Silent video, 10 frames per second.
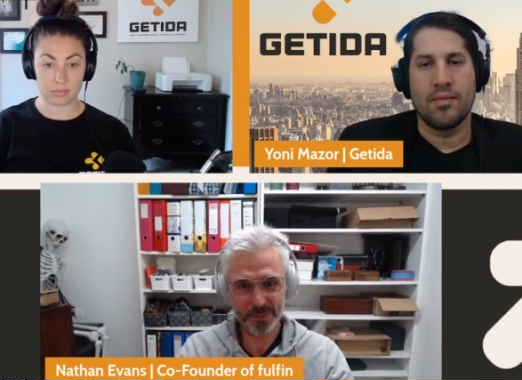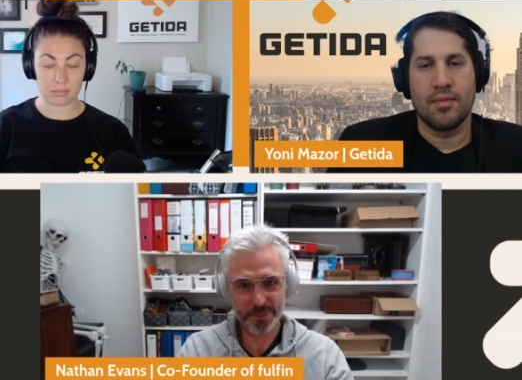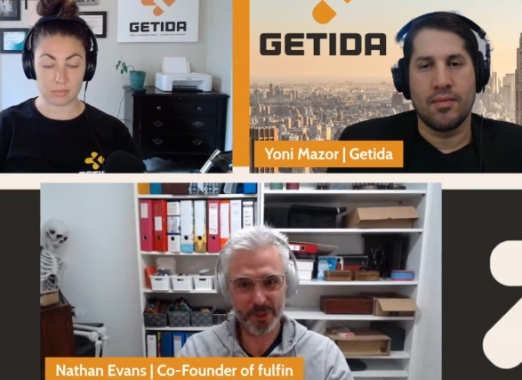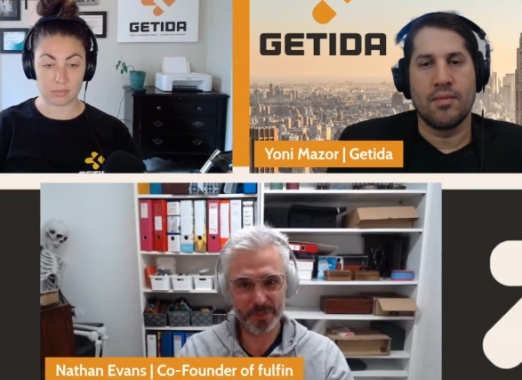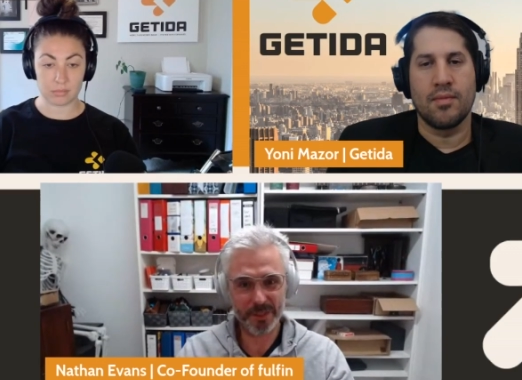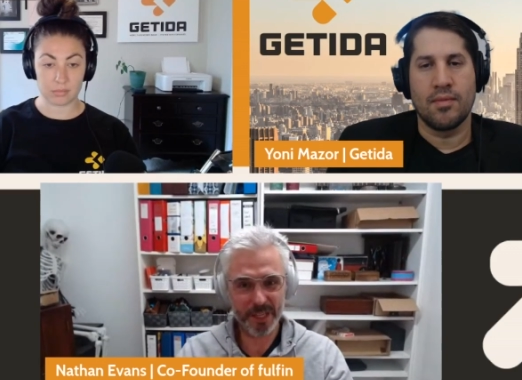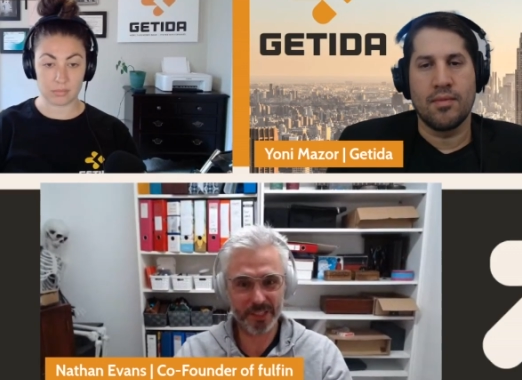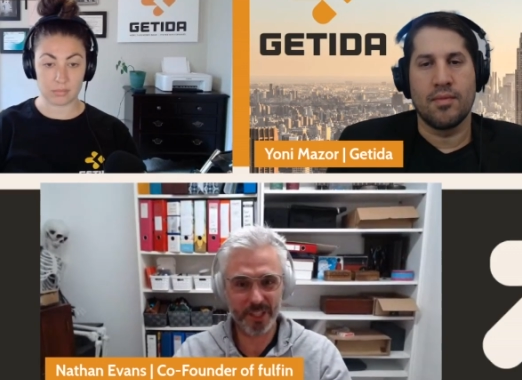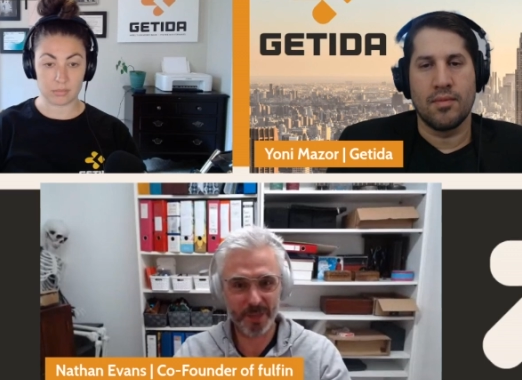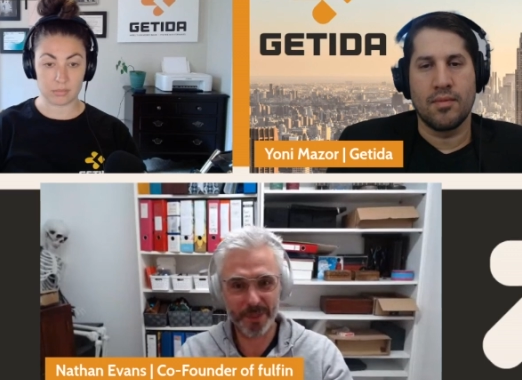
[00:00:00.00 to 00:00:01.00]
Speaker 1: because my
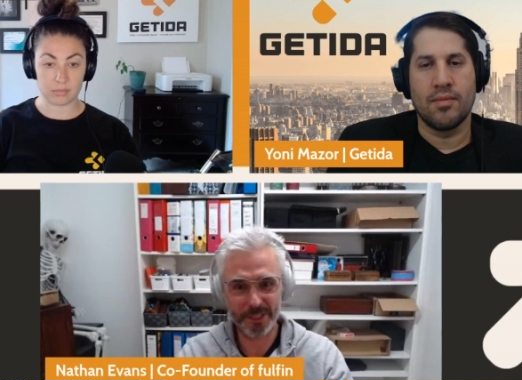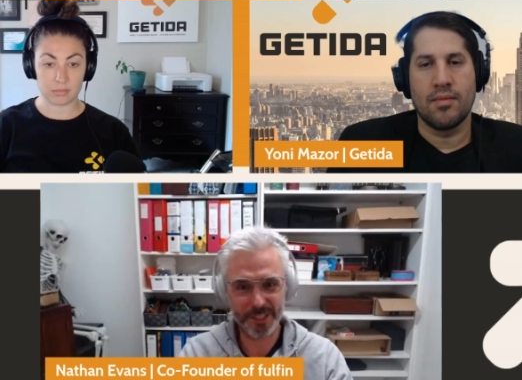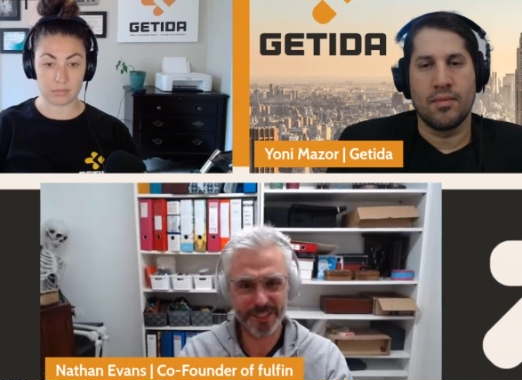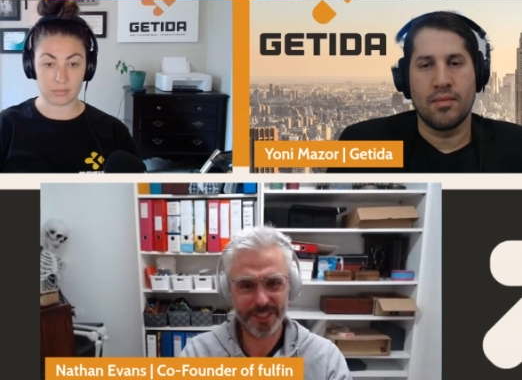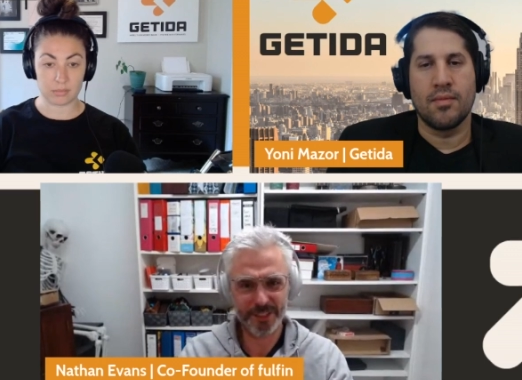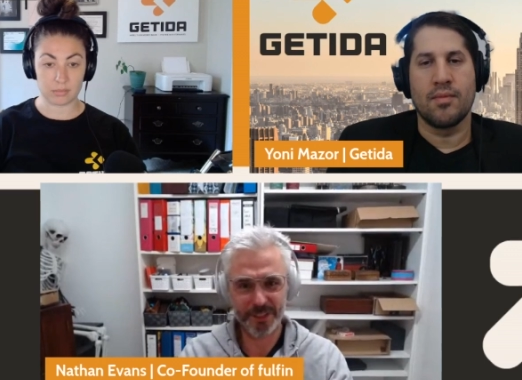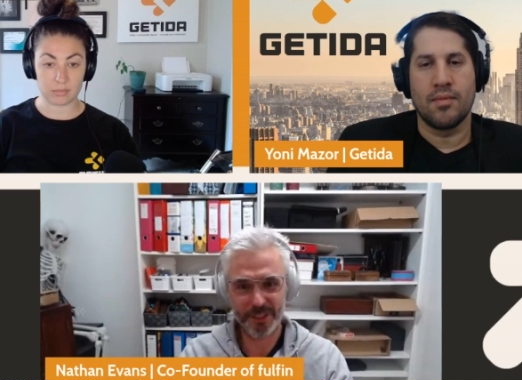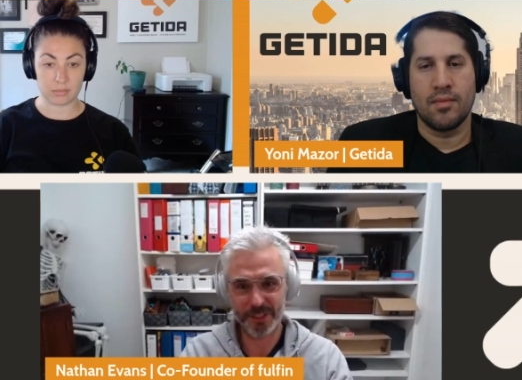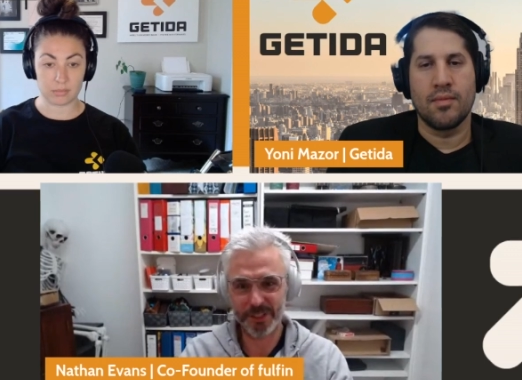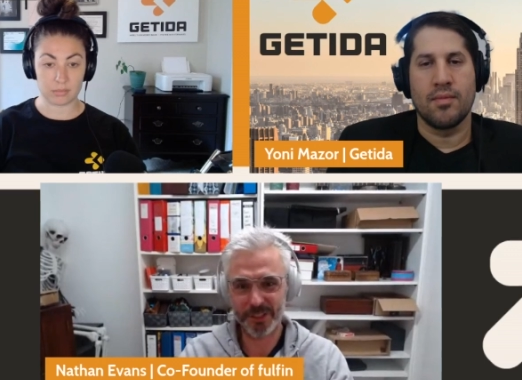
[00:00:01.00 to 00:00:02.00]
tax liability
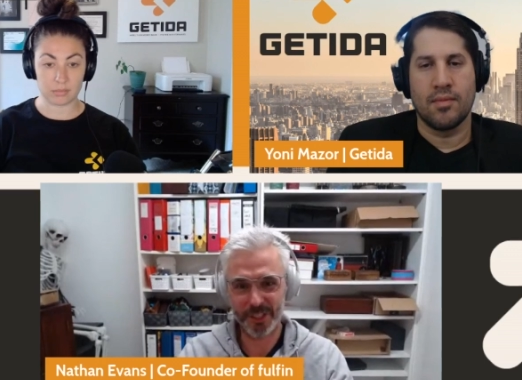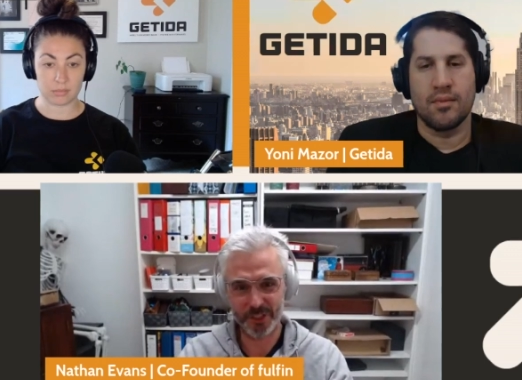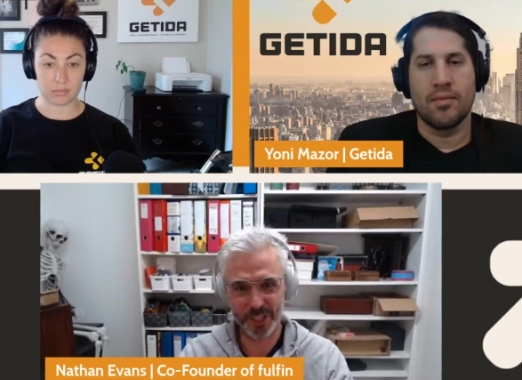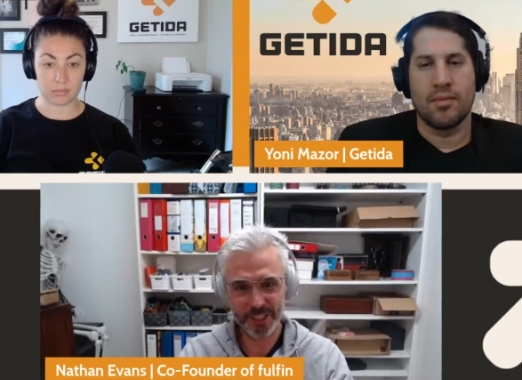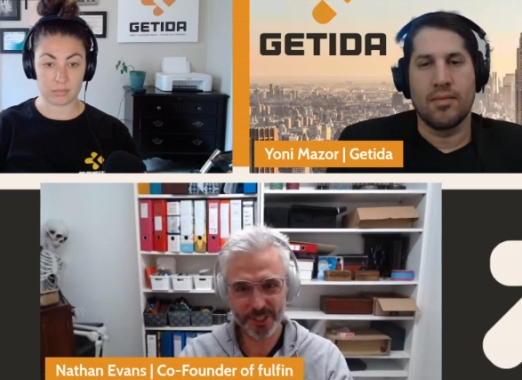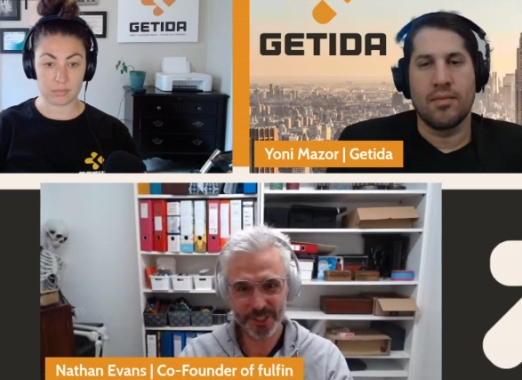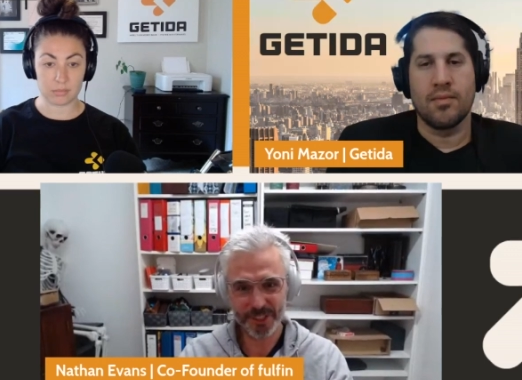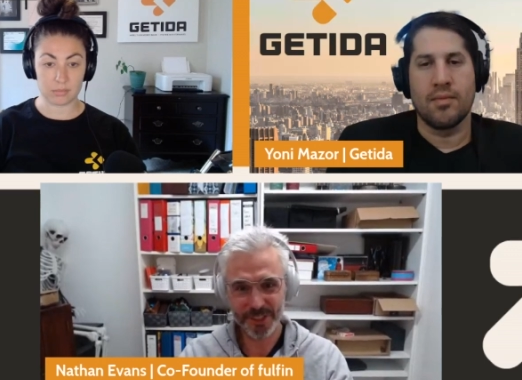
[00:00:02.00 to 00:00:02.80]
had, had changed.